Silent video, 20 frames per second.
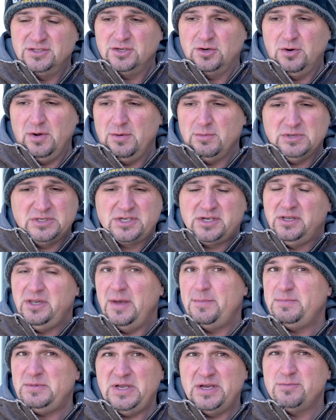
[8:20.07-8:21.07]
So it was
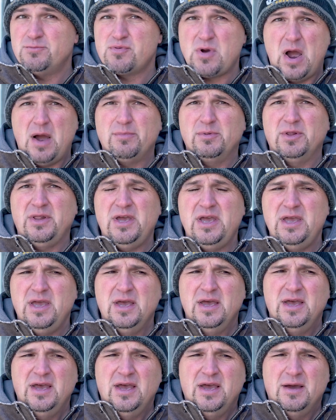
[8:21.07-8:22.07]
clipped in properly,
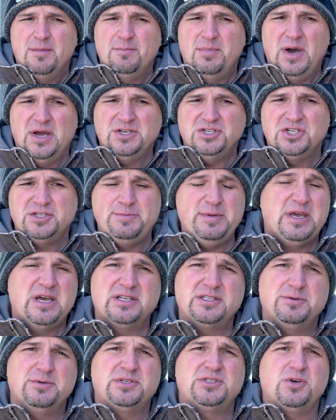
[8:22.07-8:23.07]
but just
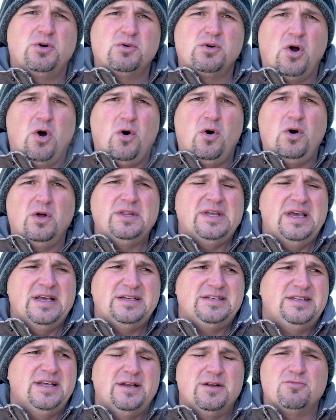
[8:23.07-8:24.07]
because it was so cold,
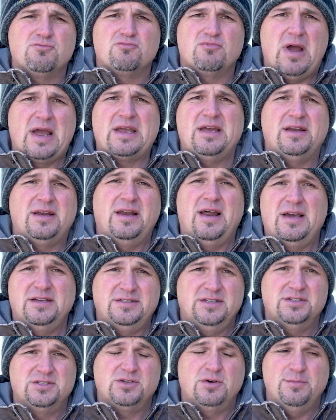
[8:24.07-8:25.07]
it didn't
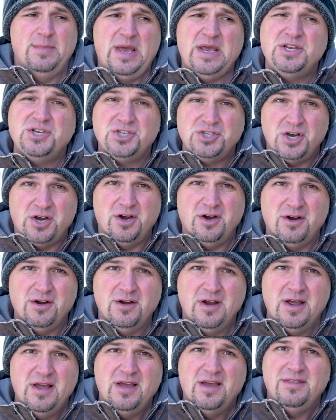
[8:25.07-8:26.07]
recognize it. So make
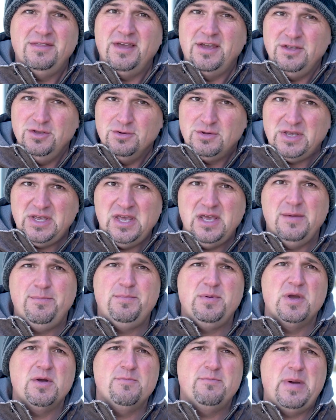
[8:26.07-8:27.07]
sure that you
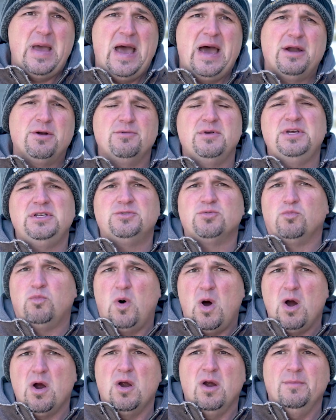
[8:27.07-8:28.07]
keep your batteries
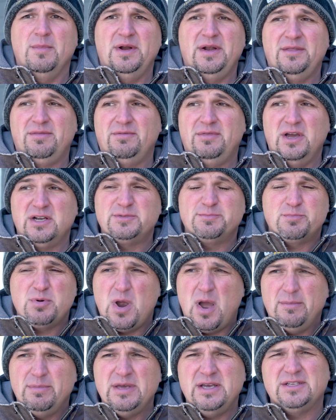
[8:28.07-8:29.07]
warm. And that's
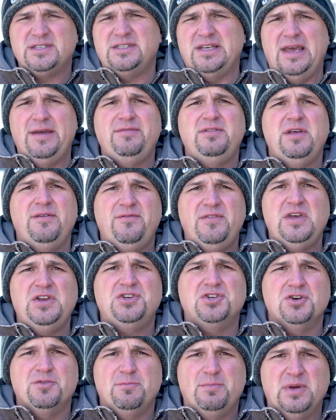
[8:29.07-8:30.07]
probably a safety
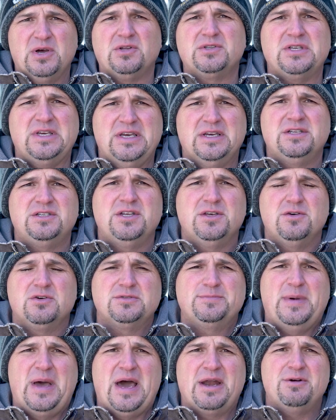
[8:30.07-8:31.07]
feature built into
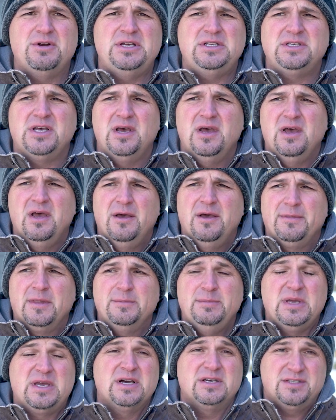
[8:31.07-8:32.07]
those batteries
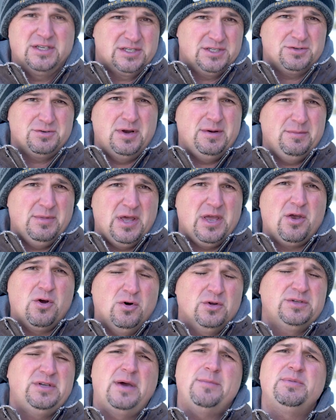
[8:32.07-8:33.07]
because extremely
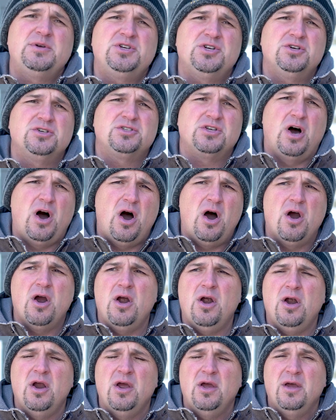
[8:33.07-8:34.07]
cold temperatures
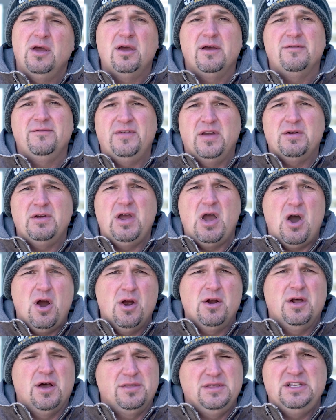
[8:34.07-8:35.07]
are very
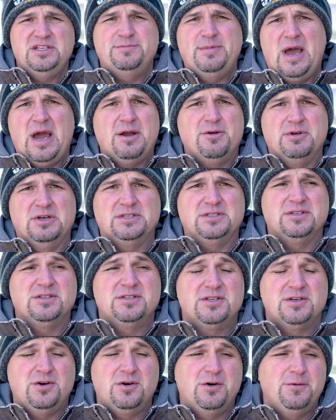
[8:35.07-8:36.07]
hard on these batteries. And
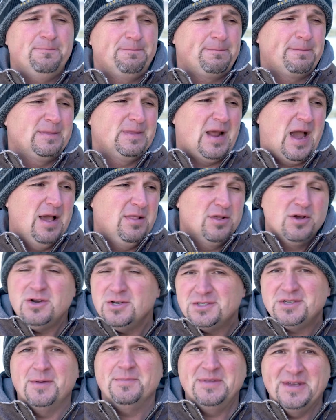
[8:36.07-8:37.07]
so I
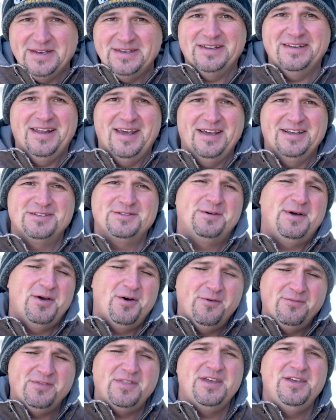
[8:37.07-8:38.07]
learned something today, so I
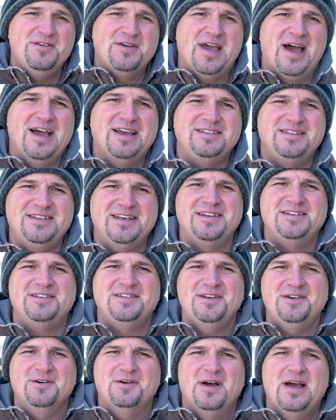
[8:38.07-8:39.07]
hopefully you guys did
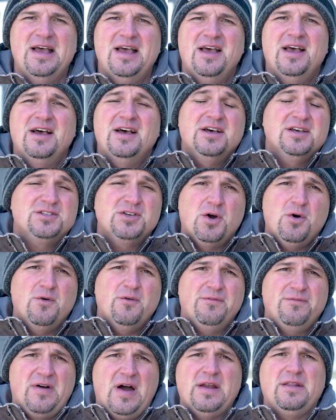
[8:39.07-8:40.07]
too.
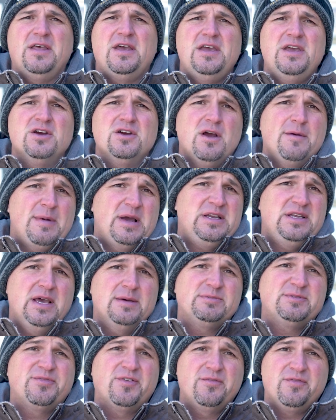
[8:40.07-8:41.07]
So finally, here are my
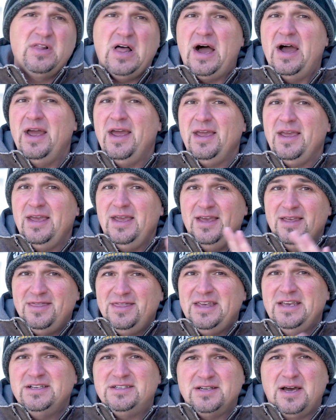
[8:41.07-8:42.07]
tips for flying in
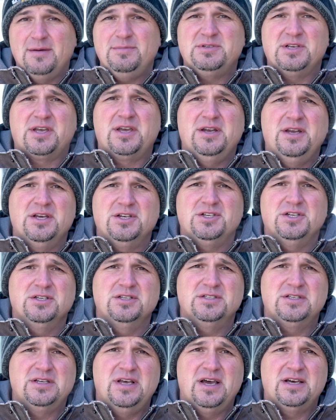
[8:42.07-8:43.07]
these types of
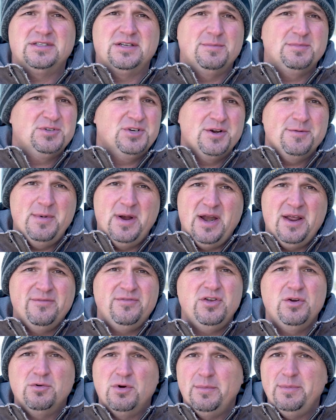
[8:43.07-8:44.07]
conditions, as I'm sure many
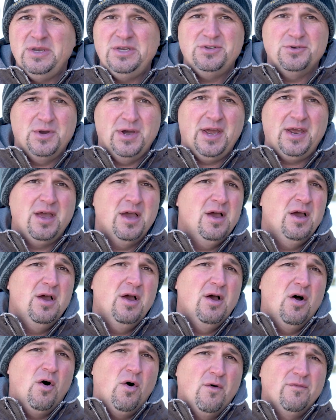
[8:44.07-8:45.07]
of you will be doing
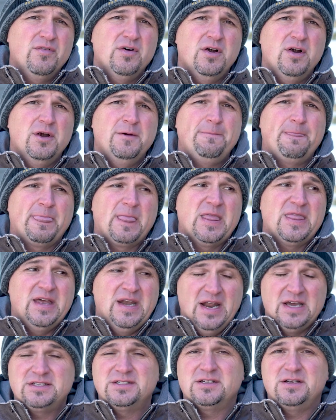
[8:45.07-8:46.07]
over
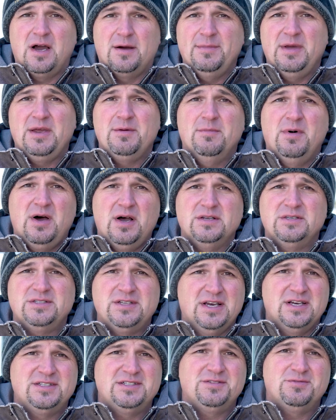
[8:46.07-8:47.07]
the next coming
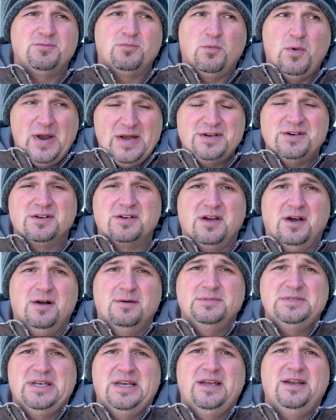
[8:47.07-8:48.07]
months as winter
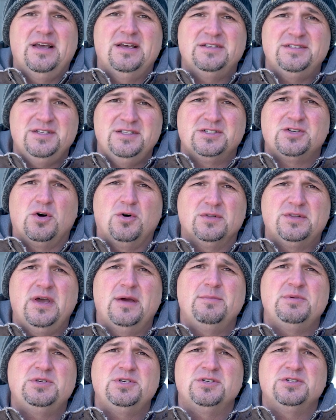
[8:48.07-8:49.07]
comes in, as these cold
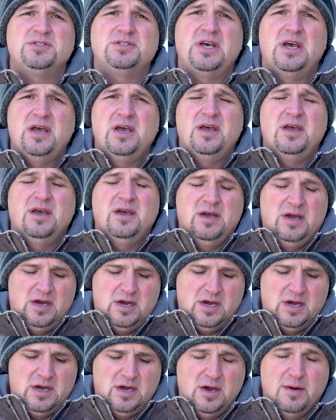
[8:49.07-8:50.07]
temperatures
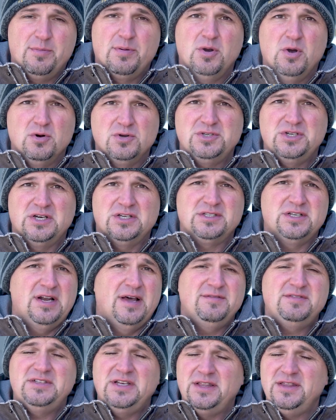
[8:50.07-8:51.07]
uh, approach us. And
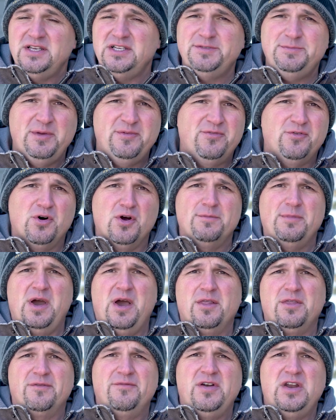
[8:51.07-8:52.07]
I've said these before in my
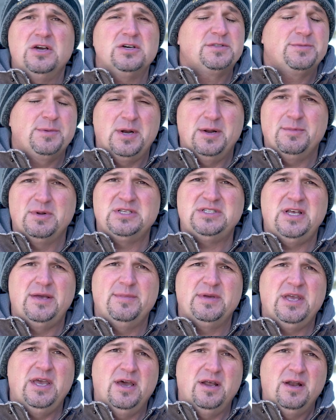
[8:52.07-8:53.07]
other videos, but I'm gonna say
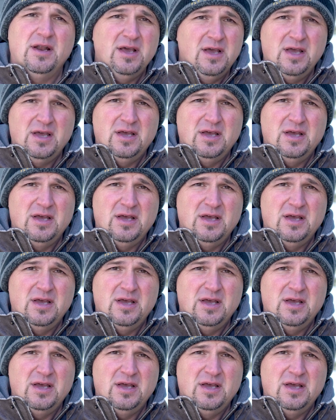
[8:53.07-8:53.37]
them again.